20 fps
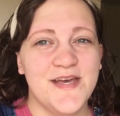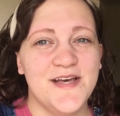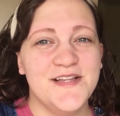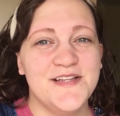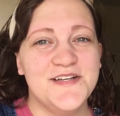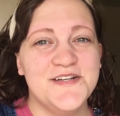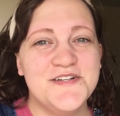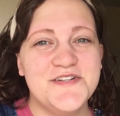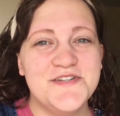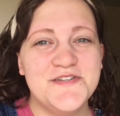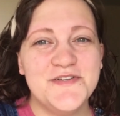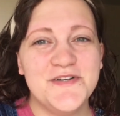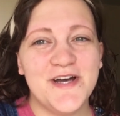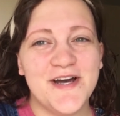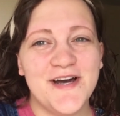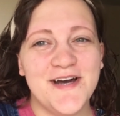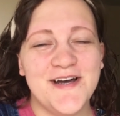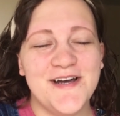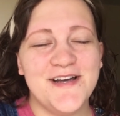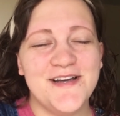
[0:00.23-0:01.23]
Hello
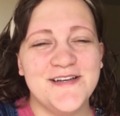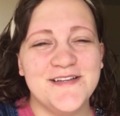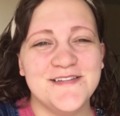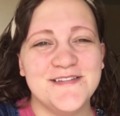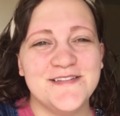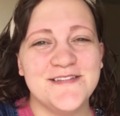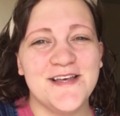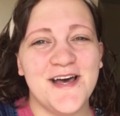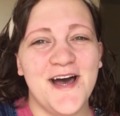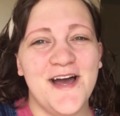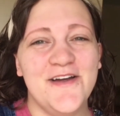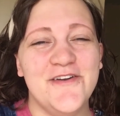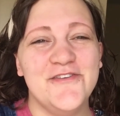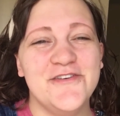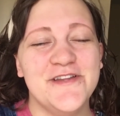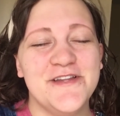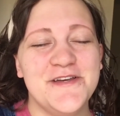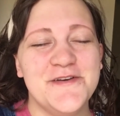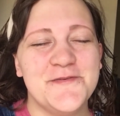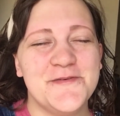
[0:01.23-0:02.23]
guys, I
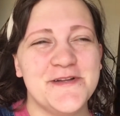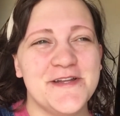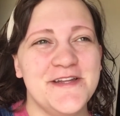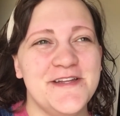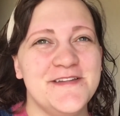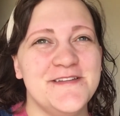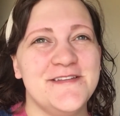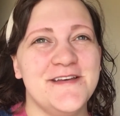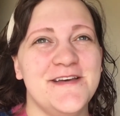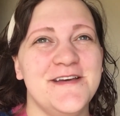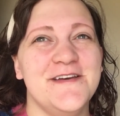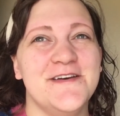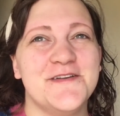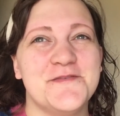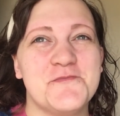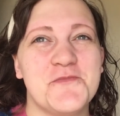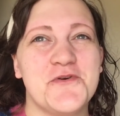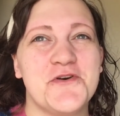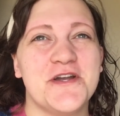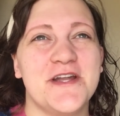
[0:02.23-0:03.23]
really wanted to say
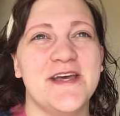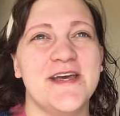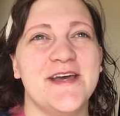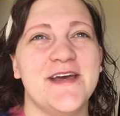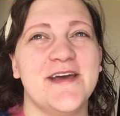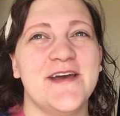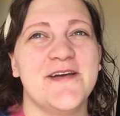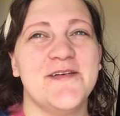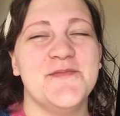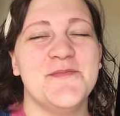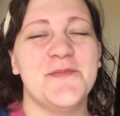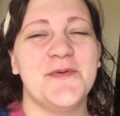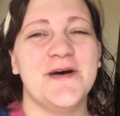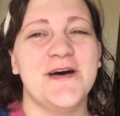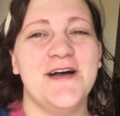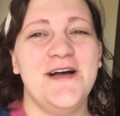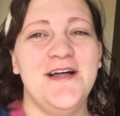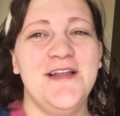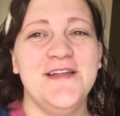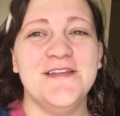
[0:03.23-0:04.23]
good morning,
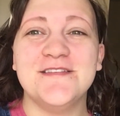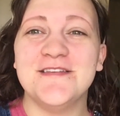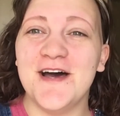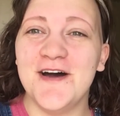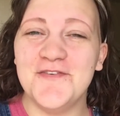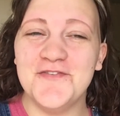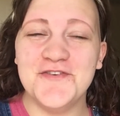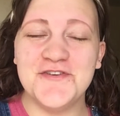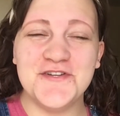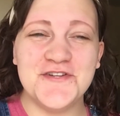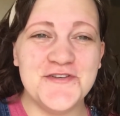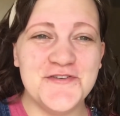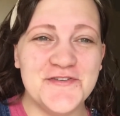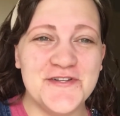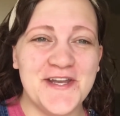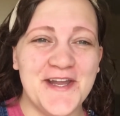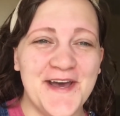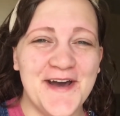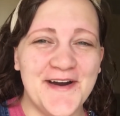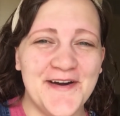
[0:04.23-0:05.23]
but it's
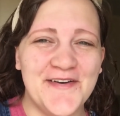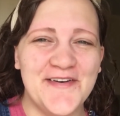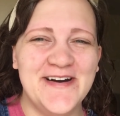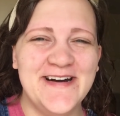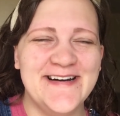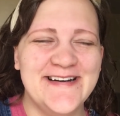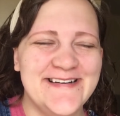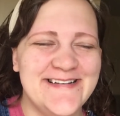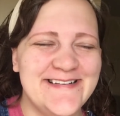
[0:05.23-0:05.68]
afternoon now,